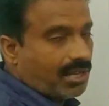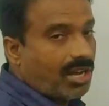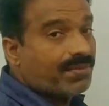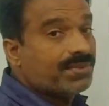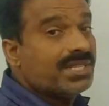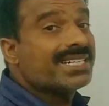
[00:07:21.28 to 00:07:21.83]

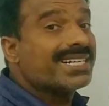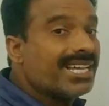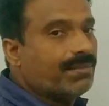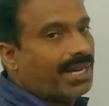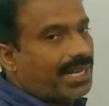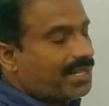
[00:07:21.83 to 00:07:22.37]
of the trial
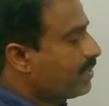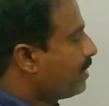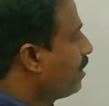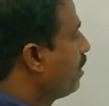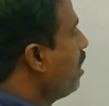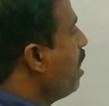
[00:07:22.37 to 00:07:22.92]
balance.
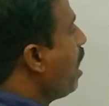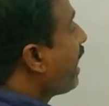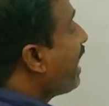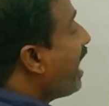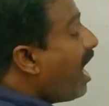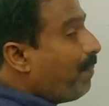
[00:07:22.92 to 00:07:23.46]

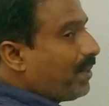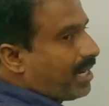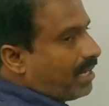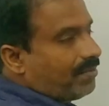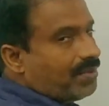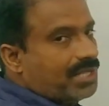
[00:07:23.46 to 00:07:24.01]
Capital,
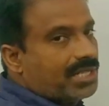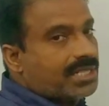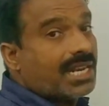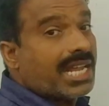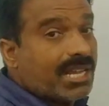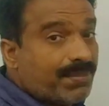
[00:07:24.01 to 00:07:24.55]
which is a
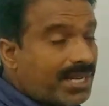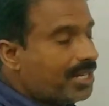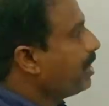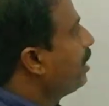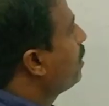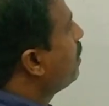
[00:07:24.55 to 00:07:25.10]

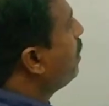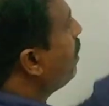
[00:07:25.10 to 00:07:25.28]
liability, see